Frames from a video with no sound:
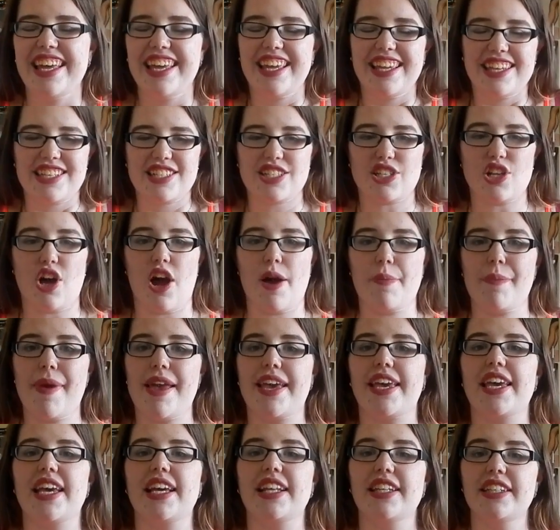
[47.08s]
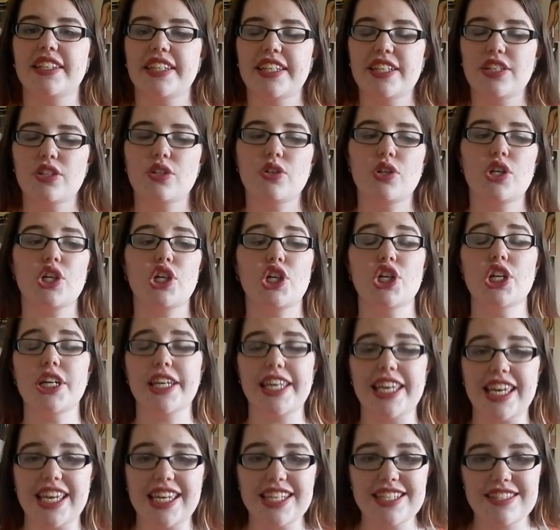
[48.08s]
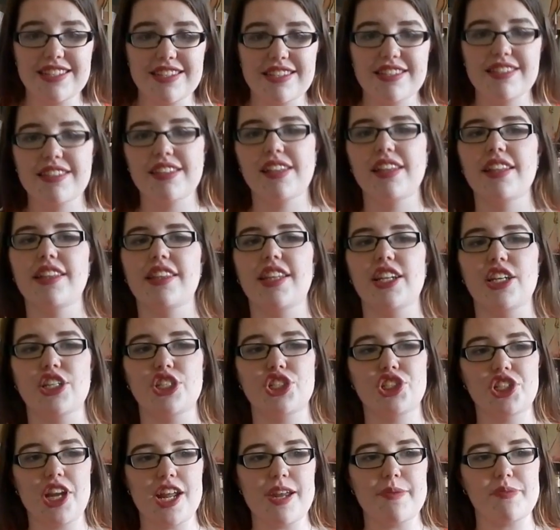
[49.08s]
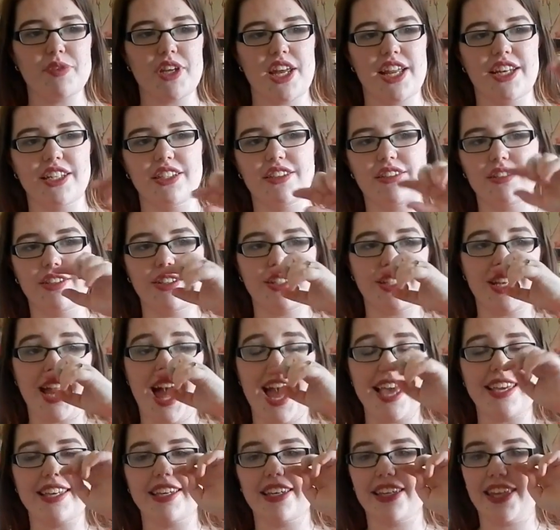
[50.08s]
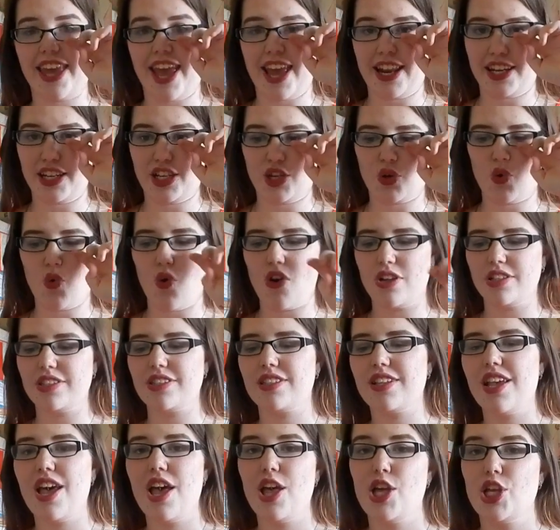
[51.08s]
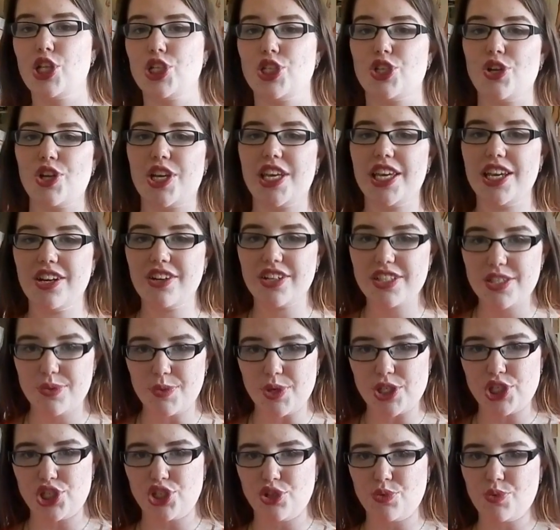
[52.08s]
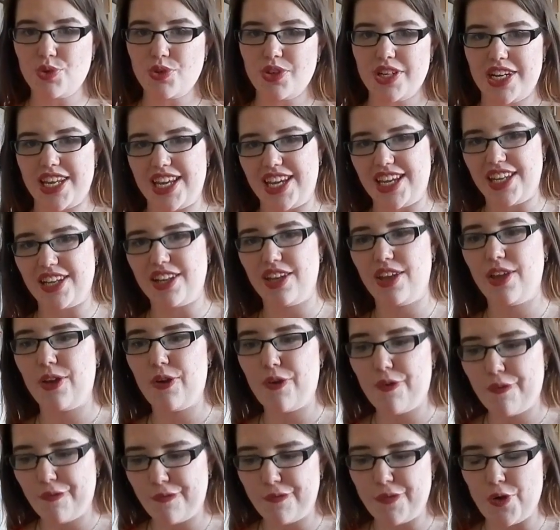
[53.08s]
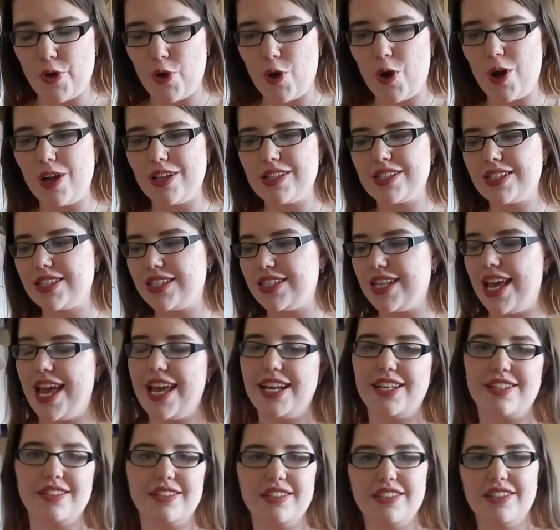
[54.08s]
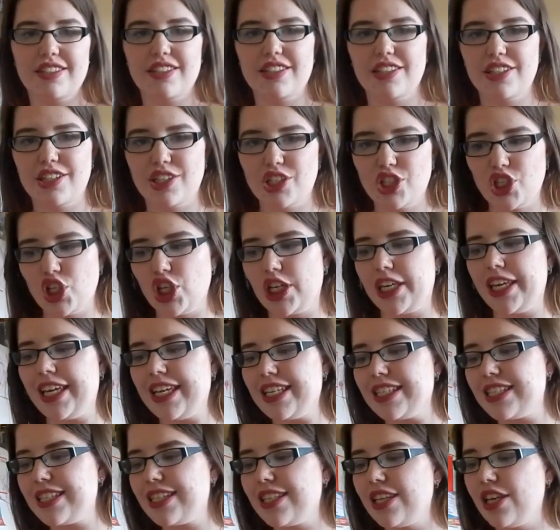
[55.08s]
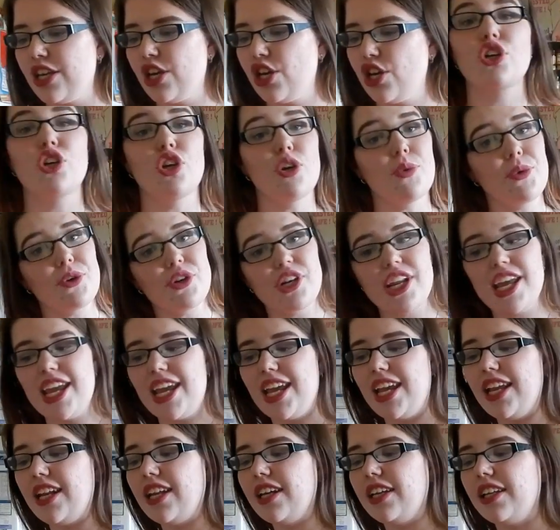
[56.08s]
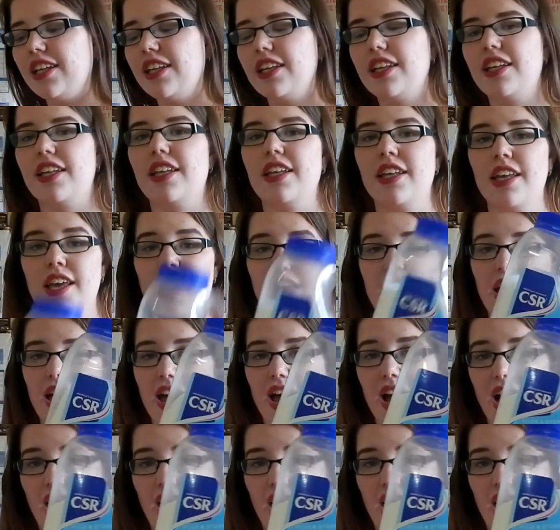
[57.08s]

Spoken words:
So I'm making little cookies that are shaped and look like candy corns. So here's what you will need for said cookies. You will need a